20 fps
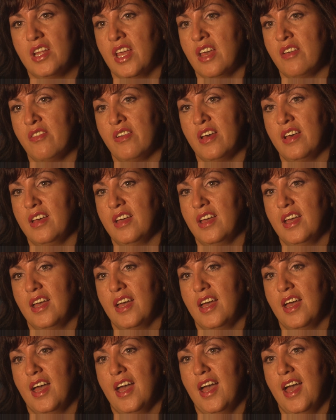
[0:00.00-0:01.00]
I gave
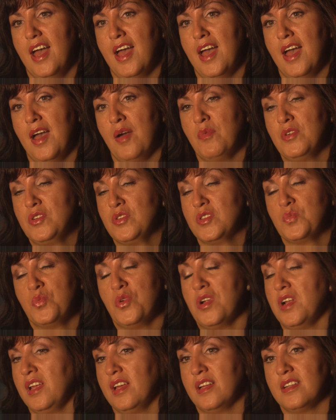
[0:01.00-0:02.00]
her, which was
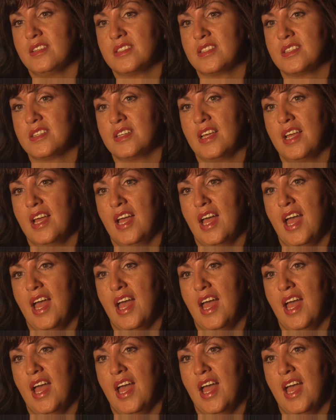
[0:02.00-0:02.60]
brilliant.